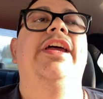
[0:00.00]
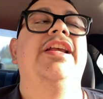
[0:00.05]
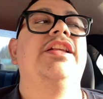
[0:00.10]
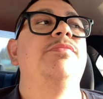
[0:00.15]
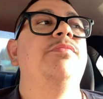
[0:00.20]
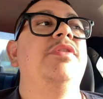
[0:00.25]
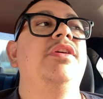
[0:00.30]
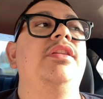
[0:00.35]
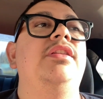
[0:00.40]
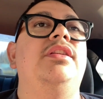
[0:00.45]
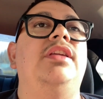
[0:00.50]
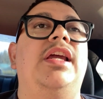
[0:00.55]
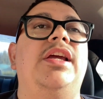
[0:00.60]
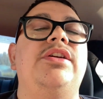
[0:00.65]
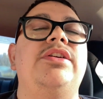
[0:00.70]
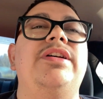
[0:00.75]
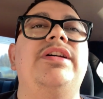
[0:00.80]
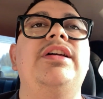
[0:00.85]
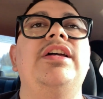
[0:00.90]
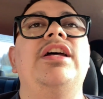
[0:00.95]
X-Men
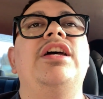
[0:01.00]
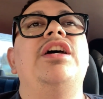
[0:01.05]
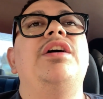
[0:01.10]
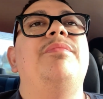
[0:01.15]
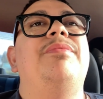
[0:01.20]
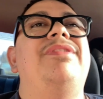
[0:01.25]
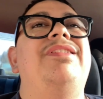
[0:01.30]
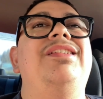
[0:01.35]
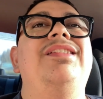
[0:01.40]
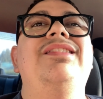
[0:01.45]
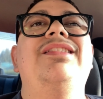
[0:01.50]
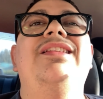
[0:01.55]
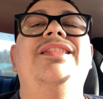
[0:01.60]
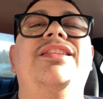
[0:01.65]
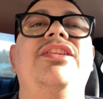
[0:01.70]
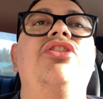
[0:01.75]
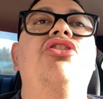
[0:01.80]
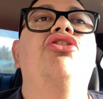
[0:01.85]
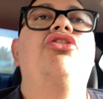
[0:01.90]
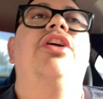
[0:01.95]
era, but there's
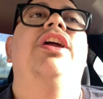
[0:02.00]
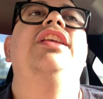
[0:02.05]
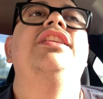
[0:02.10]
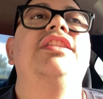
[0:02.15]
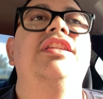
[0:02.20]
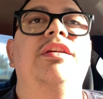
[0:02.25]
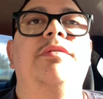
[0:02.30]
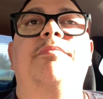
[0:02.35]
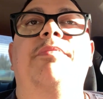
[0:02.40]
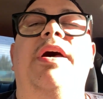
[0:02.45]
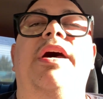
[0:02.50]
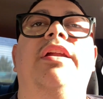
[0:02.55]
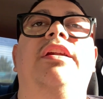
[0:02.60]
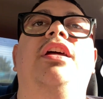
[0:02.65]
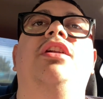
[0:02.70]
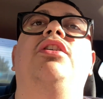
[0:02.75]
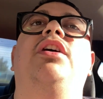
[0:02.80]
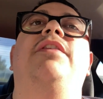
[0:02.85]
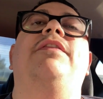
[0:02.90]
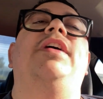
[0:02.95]
nothing crazy about it.
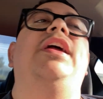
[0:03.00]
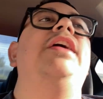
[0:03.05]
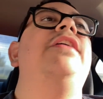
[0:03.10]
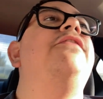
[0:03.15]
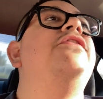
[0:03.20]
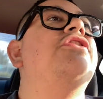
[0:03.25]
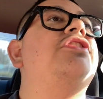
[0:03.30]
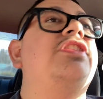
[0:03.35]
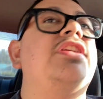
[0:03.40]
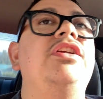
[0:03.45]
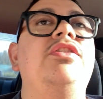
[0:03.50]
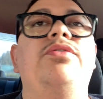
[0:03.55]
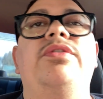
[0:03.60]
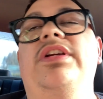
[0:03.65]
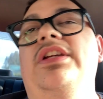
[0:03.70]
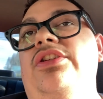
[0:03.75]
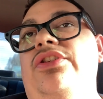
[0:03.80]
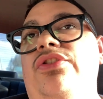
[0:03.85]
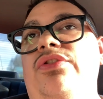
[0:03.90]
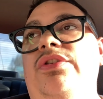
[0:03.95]
I don't have every single
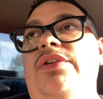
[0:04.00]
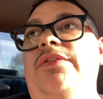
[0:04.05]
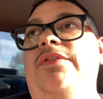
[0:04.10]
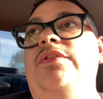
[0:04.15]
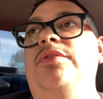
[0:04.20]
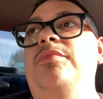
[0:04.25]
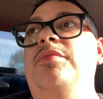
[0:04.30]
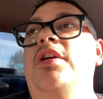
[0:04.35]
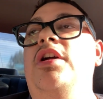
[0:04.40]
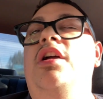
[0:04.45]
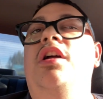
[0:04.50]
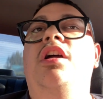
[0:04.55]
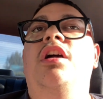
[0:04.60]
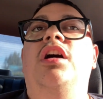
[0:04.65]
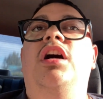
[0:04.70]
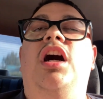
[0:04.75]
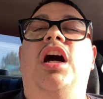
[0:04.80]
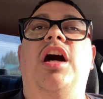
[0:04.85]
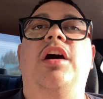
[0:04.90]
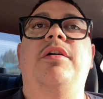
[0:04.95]
issue of
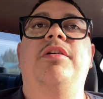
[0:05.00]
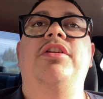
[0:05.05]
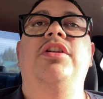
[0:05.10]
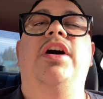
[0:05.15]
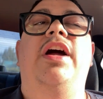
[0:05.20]
them.